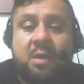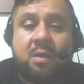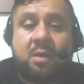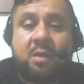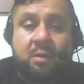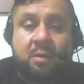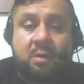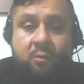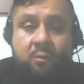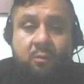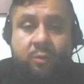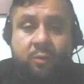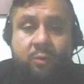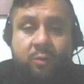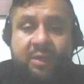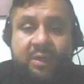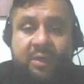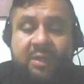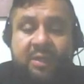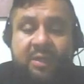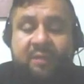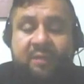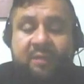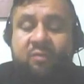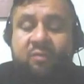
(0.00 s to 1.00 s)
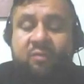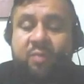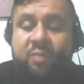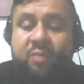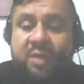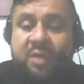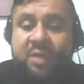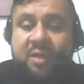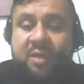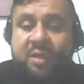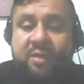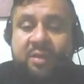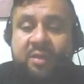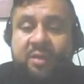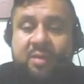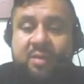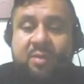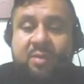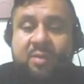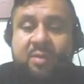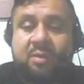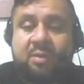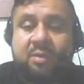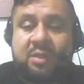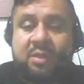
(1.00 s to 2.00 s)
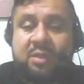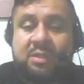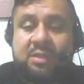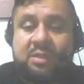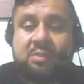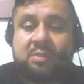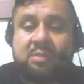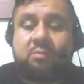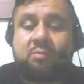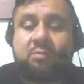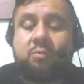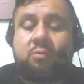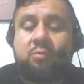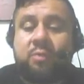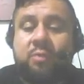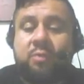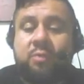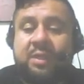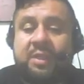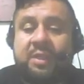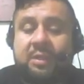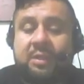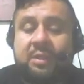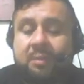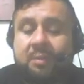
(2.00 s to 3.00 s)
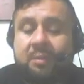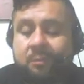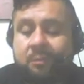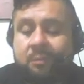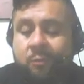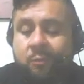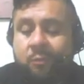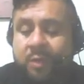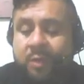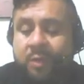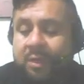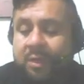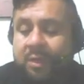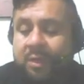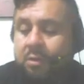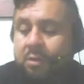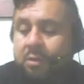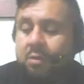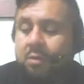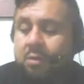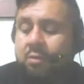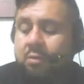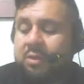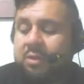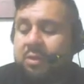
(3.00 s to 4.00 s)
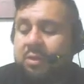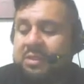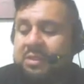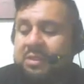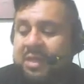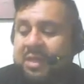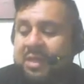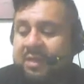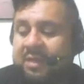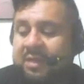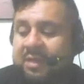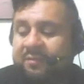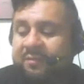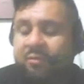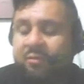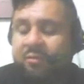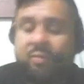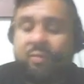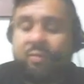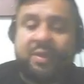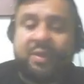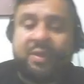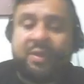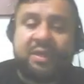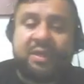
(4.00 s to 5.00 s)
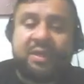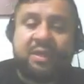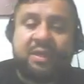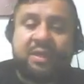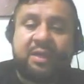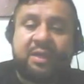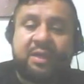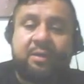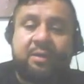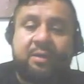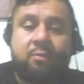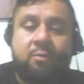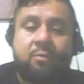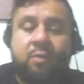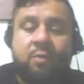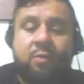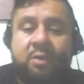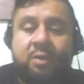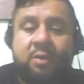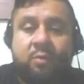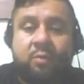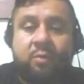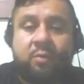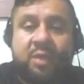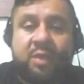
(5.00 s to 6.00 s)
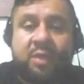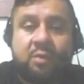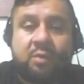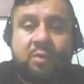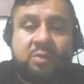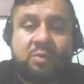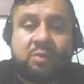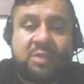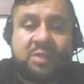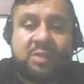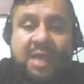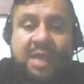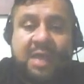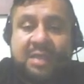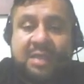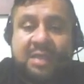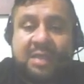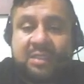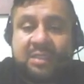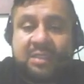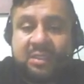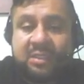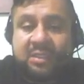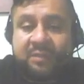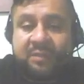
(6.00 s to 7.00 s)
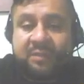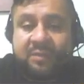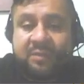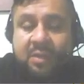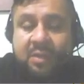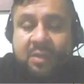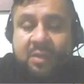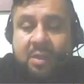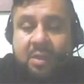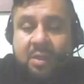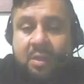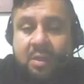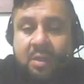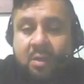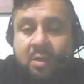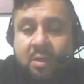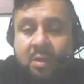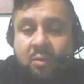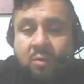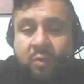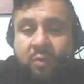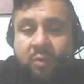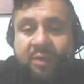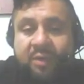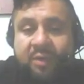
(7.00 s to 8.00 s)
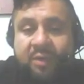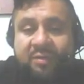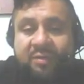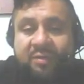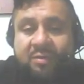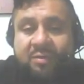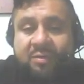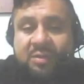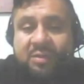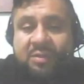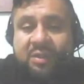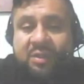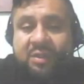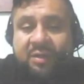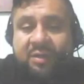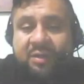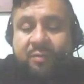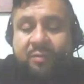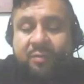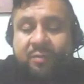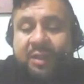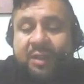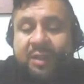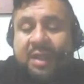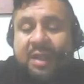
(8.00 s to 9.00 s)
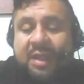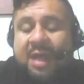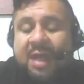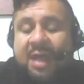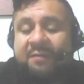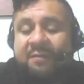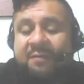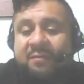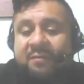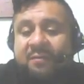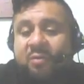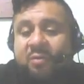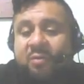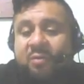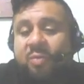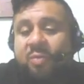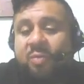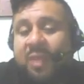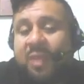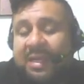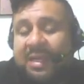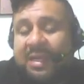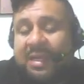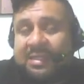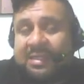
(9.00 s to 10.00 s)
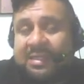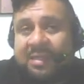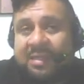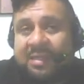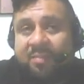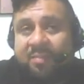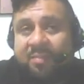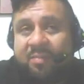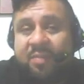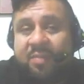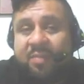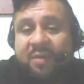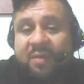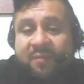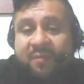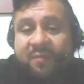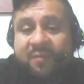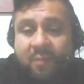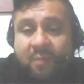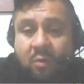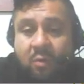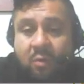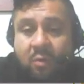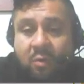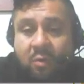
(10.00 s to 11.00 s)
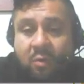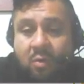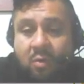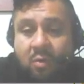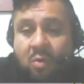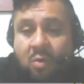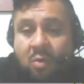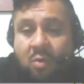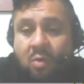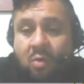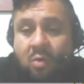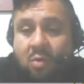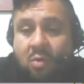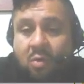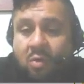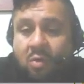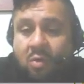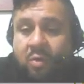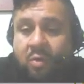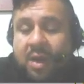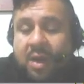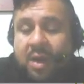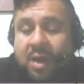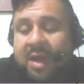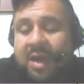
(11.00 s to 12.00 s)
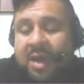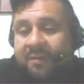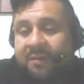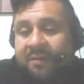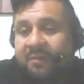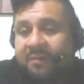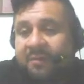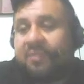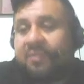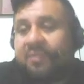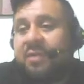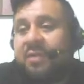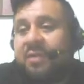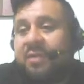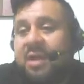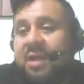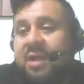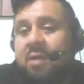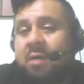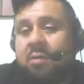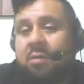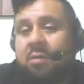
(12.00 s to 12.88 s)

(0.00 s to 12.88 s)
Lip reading: We need to be clear about this. We always have to be clear when we use the adjectives. We need to consider we have to place them before or after the noun,